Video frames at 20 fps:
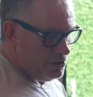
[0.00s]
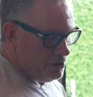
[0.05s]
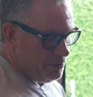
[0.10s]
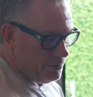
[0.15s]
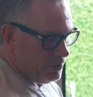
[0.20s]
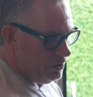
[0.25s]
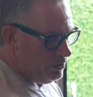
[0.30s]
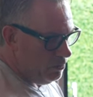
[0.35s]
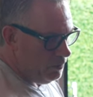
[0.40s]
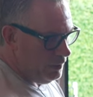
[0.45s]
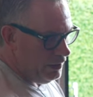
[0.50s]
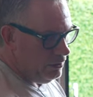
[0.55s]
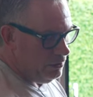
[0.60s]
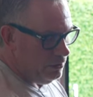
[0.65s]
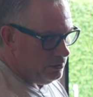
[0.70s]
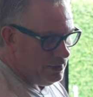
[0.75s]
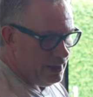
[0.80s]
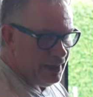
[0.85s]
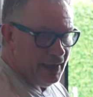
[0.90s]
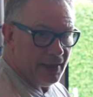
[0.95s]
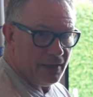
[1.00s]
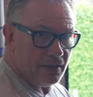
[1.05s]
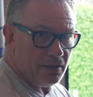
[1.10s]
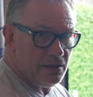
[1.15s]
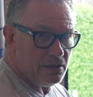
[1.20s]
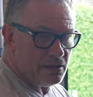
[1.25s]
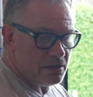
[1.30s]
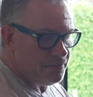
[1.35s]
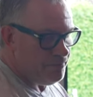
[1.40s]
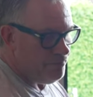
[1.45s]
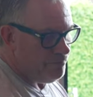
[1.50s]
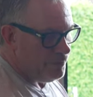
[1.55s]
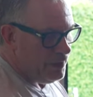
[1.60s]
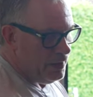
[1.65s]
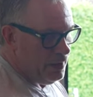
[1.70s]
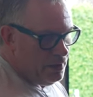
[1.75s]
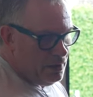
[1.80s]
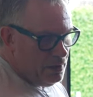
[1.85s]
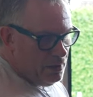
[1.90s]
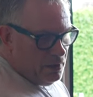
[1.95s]
so we've got the wheel on the hangers.
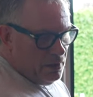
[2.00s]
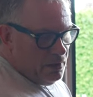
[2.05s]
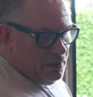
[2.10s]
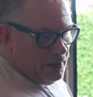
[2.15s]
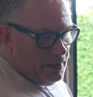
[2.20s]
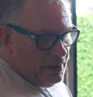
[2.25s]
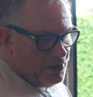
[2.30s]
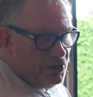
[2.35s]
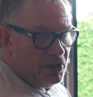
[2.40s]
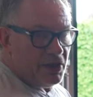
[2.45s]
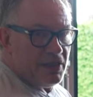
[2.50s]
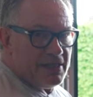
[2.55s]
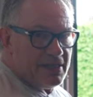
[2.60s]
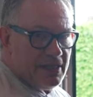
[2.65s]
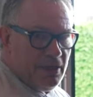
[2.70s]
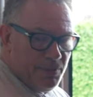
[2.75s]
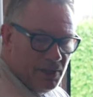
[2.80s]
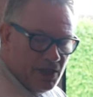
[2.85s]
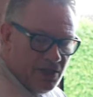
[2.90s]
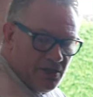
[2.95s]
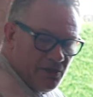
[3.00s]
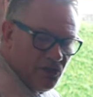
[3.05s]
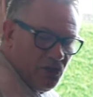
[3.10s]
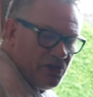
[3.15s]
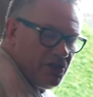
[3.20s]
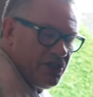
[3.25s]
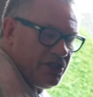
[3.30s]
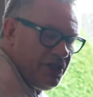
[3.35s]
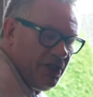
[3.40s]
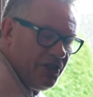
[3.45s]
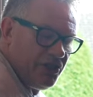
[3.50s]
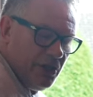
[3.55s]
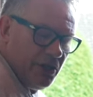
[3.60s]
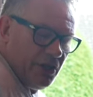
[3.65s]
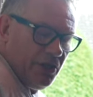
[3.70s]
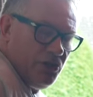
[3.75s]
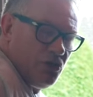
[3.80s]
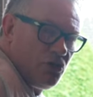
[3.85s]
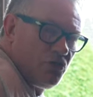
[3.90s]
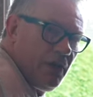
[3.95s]
As you can see, because I've got such a
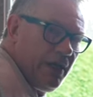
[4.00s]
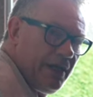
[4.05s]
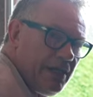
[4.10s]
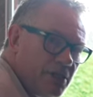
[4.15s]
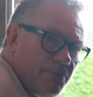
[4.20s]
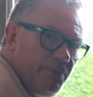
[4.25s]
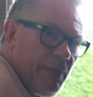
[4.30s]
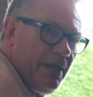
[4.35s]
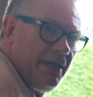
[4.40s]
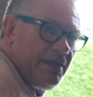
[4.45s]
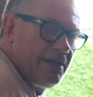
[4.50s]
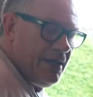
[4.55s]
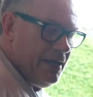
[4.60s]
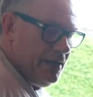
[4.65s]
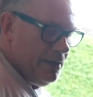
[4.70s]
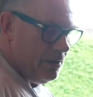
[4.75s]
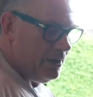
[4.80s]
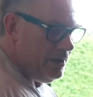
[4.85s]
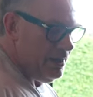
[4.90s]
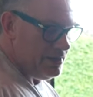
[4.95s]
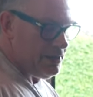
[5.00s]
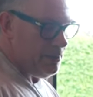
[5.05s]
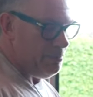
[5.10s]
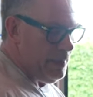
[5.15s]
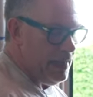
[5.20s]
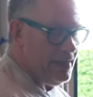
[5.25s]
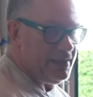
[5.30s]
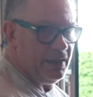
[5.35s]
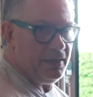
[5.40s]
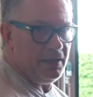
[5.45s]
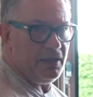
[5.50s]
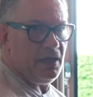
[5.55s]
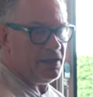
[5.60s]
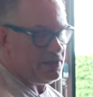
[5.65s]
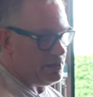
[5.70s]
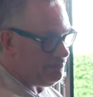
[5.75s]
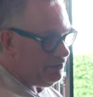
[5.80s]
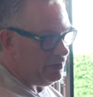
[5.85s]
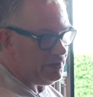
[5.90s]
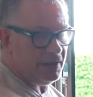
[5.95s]
constrained space here, it's a pain in the ass.
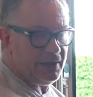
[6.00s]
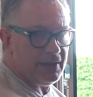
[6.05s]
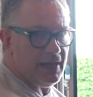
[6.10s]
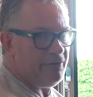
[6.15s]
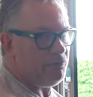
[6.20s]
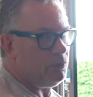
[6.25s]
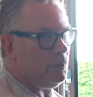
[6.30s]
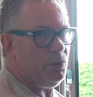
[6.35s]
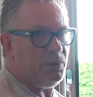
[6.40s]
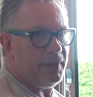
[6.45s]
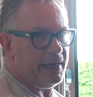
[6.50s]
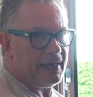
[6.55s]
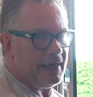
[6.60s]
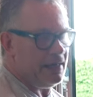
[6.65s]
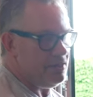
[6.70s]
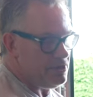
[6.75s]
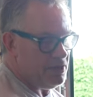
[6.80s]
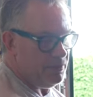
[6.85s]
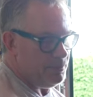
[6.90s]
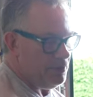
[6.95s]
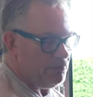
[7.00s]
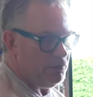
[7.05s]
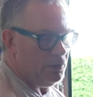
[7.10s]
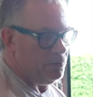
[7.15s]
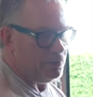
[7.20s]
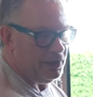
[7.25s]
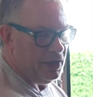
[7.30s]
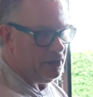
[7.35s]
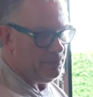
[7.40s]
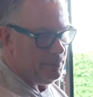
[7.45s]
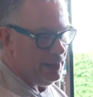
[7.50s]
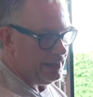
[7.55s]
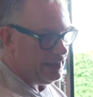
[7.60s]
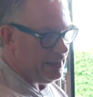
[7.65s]
If I didn't have wheel hangers, it'd be a real nightmare